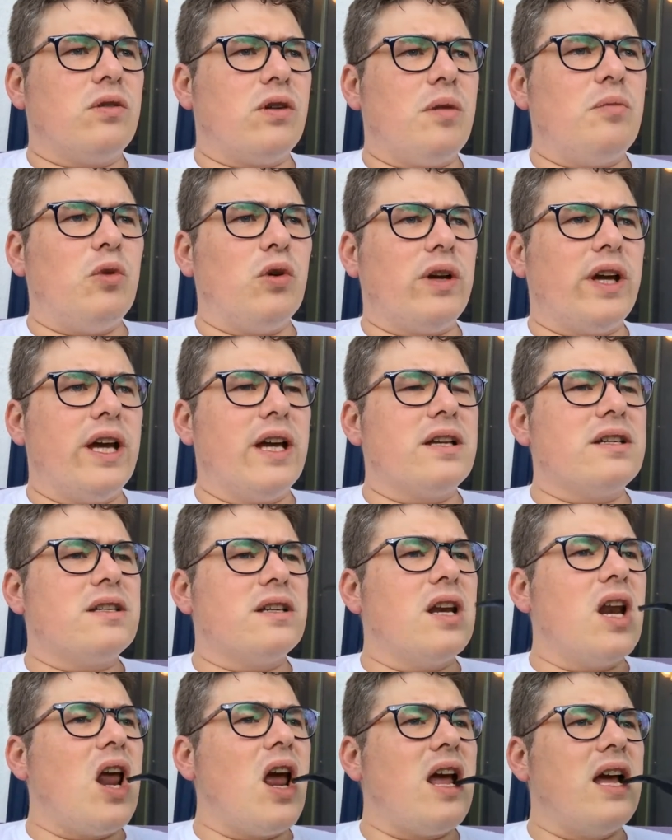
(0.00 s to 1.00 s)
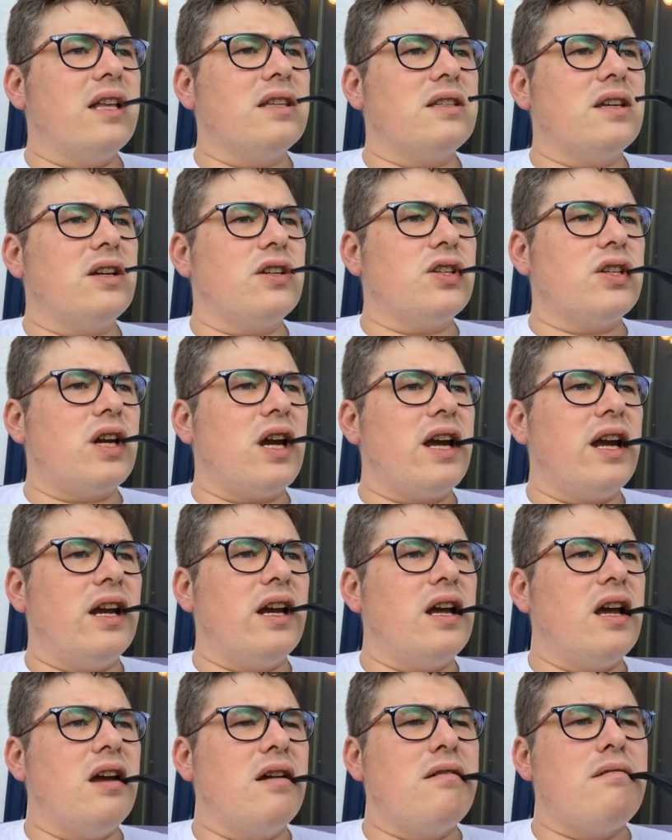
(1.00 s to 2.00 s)
crumble cakes and, and such. I
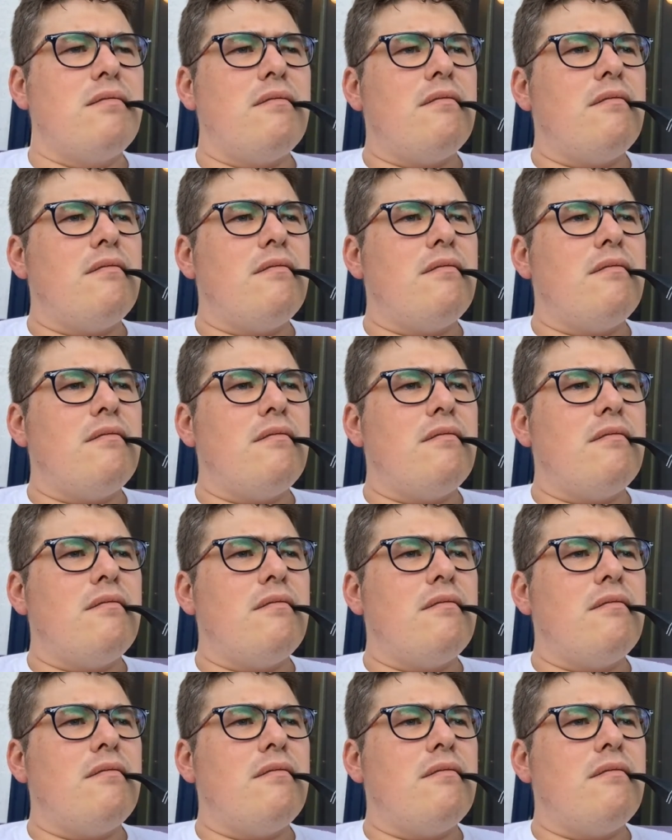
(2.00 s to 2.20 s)
had a